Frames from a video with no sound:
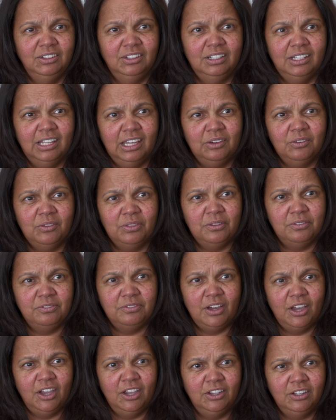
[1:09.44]
I came
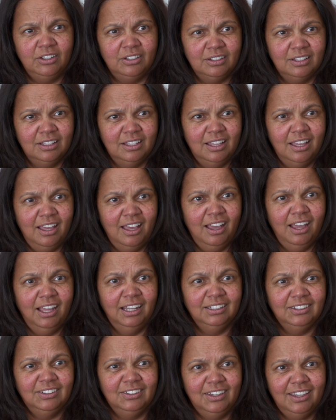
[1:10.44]
across this
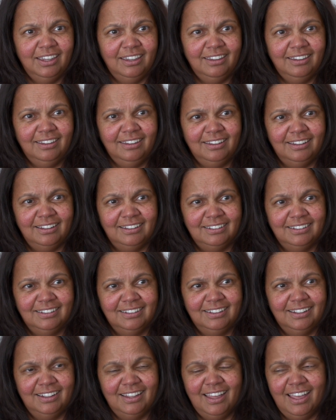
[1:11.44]
one little
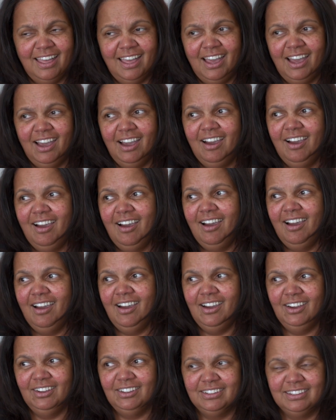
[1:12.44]
one little window,
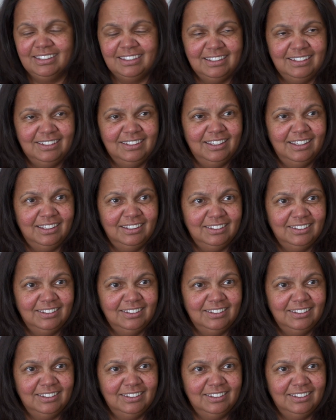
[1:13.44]
and it